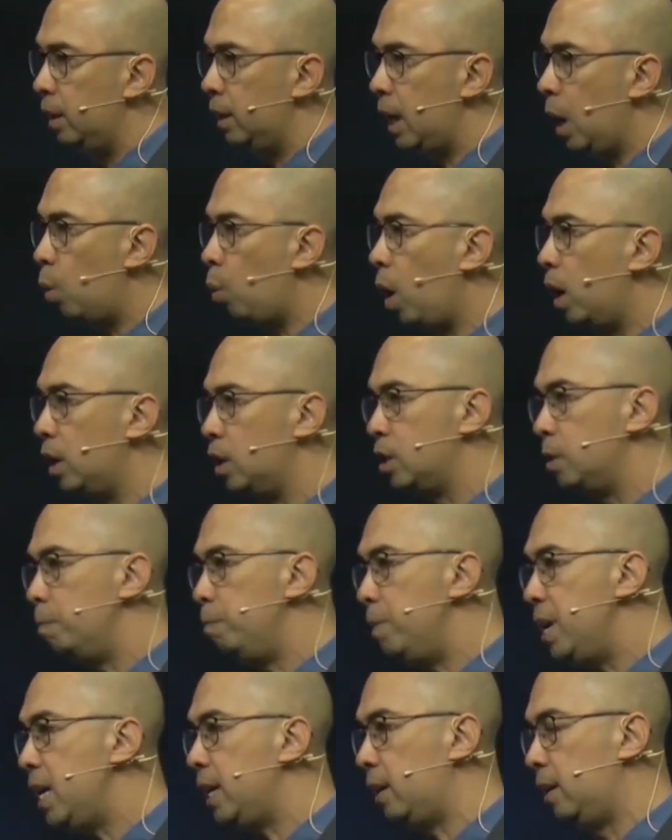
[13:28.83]
Now, what is
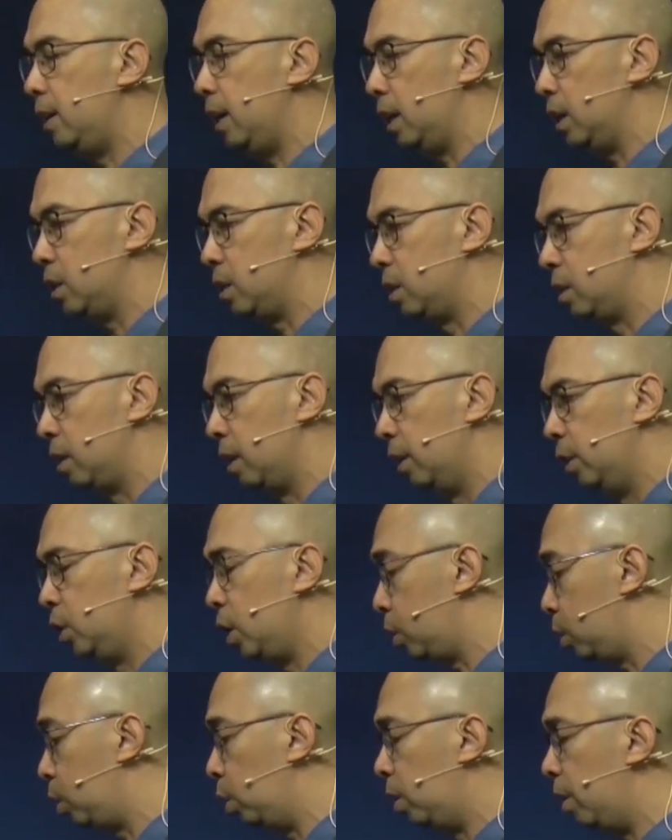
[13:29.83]
meekness?
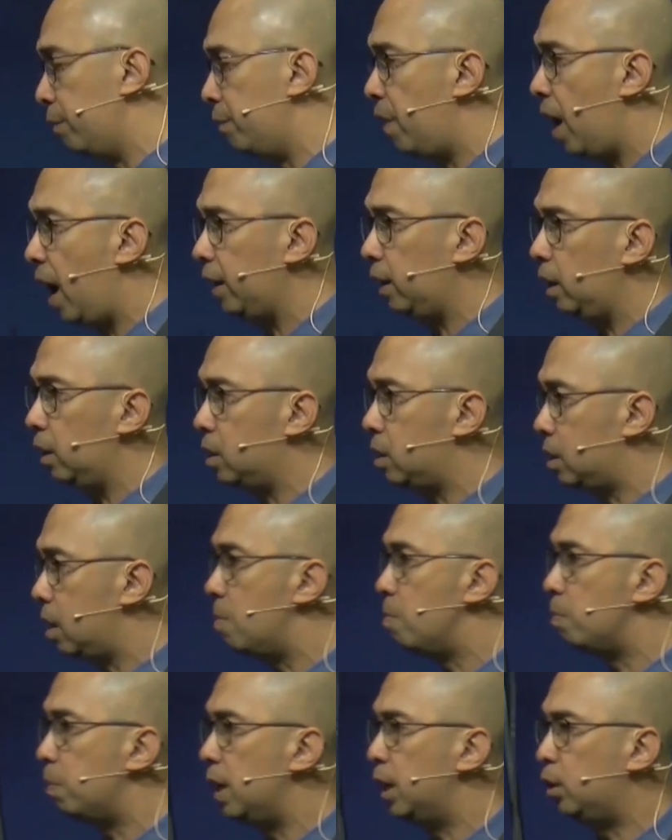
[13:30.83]
Just to define it
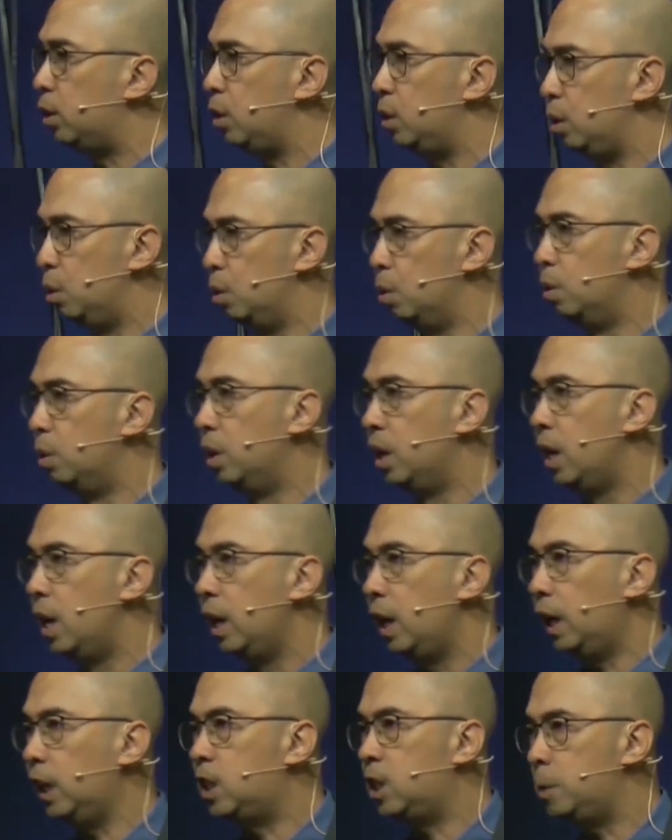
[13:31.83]
simply to you,
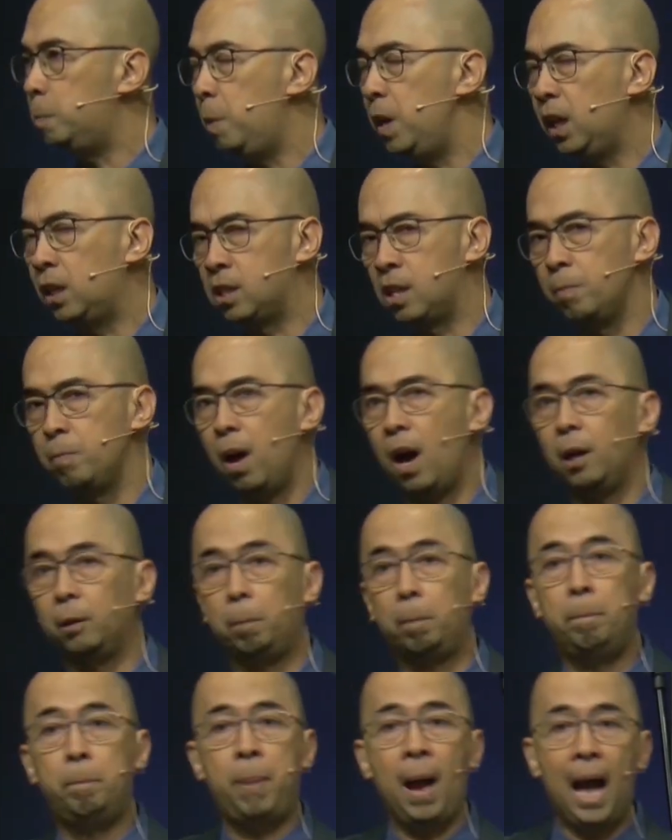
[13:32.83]
it speaks
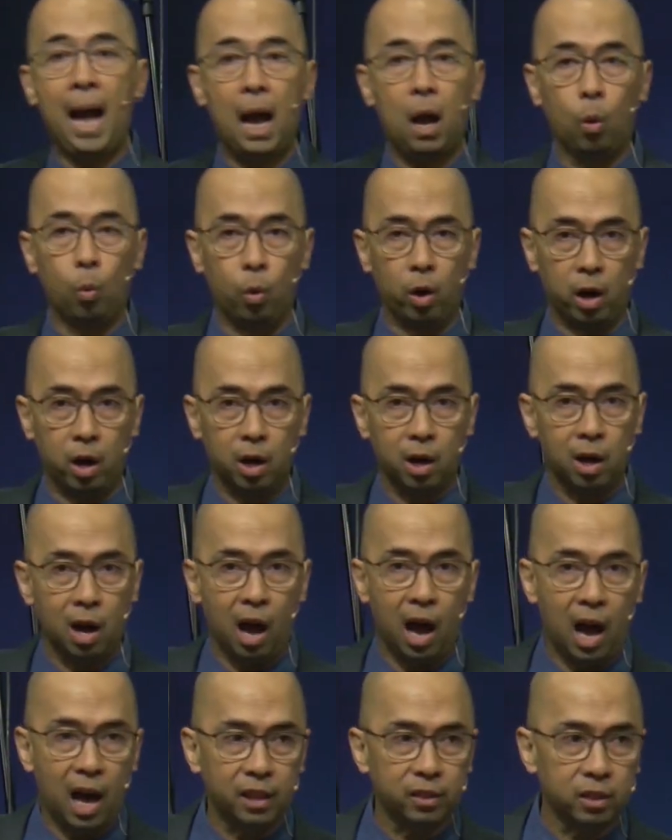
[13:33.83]
about
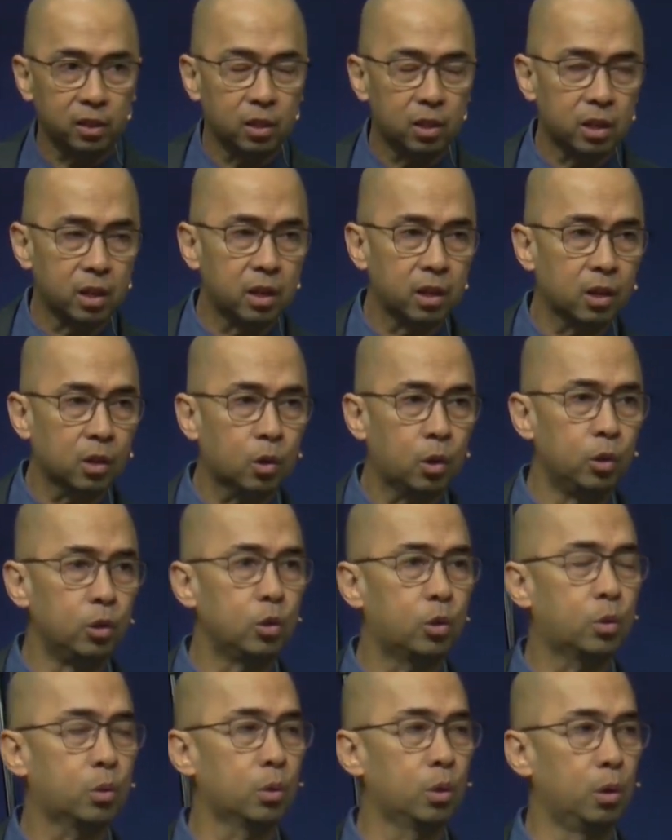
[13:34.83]
power under
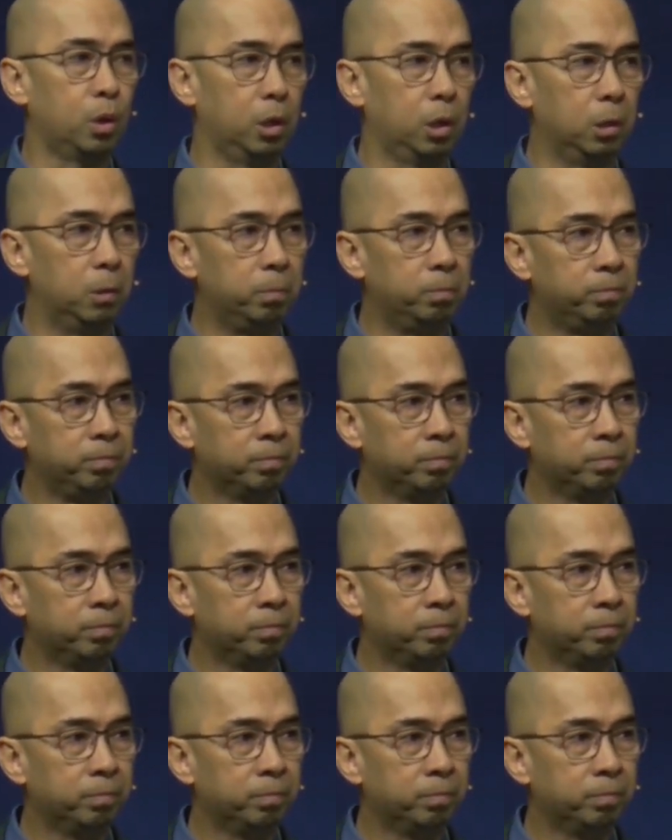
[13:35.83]
control.